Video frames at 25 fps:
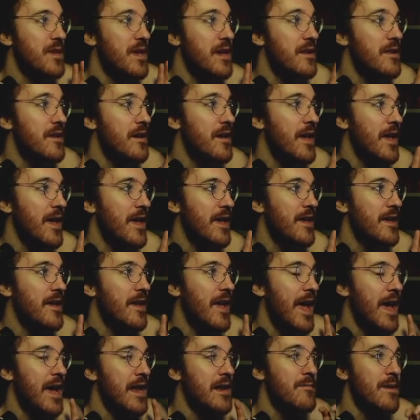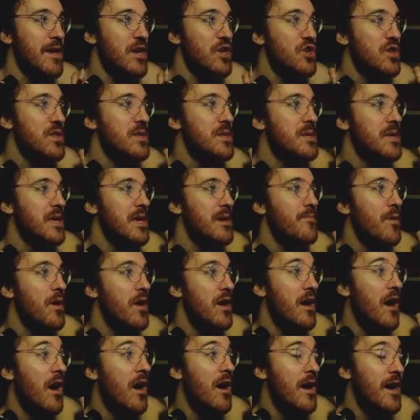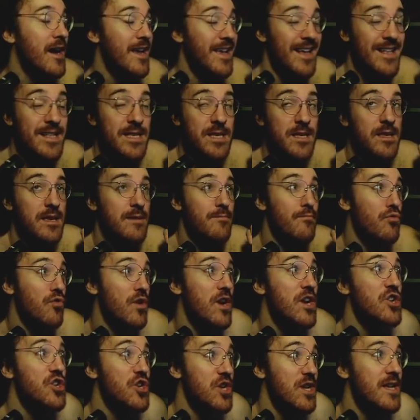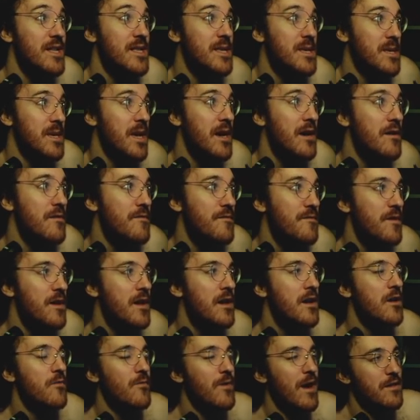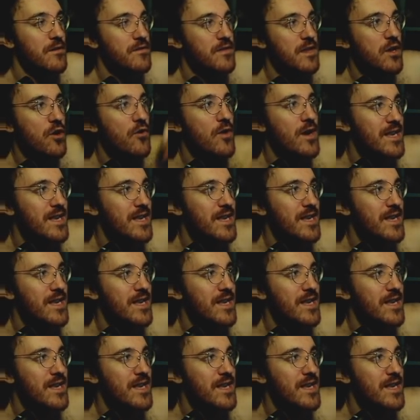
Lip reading: get a animation skip against the bridge itself. Rather than